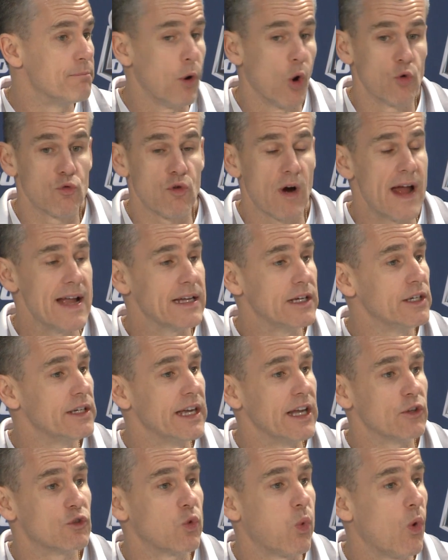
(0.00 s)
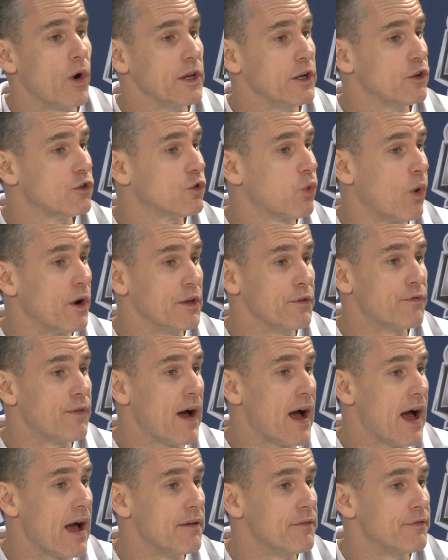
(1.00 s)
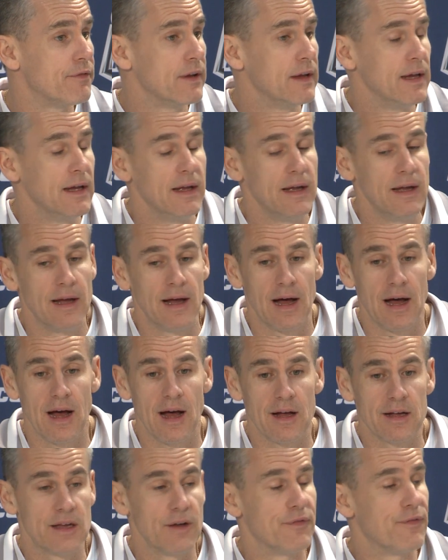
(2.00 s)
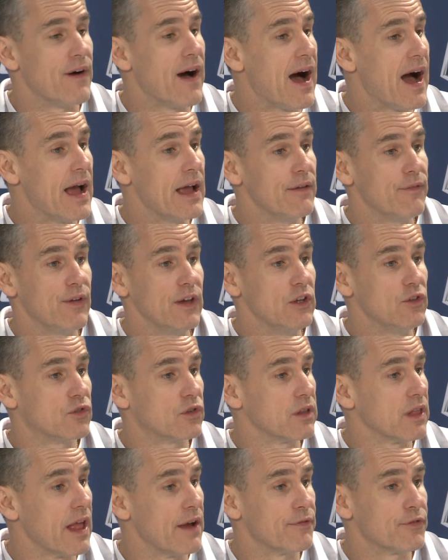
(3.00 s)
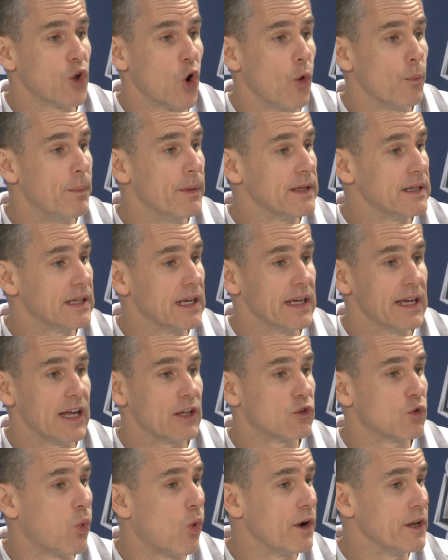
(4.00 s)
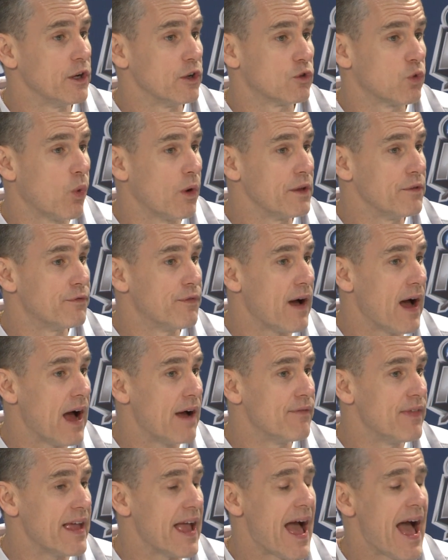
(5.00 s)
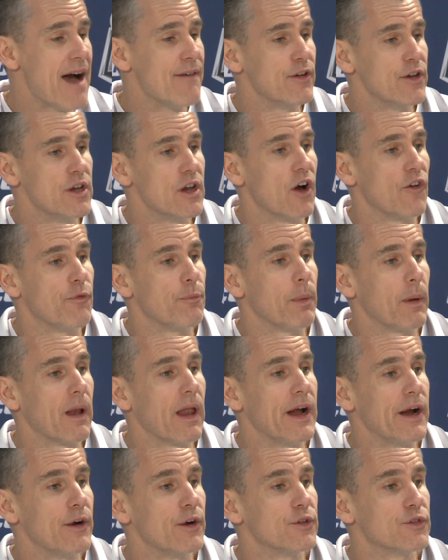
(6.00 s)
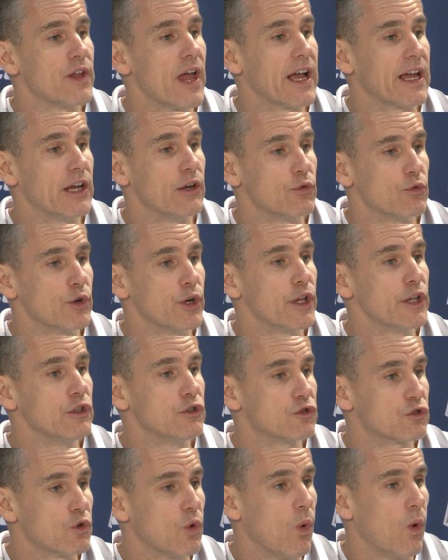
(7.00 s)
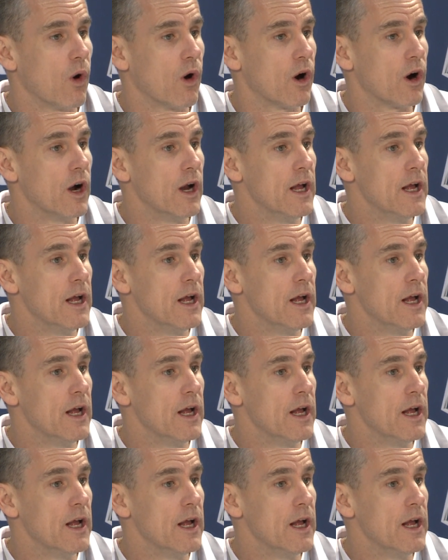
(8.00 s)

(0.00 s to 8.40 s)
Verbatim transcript: Boatright could get 20 or 25. Uh, Giffey, if he's left open, could get 20 or 25. They have enough players that can really score.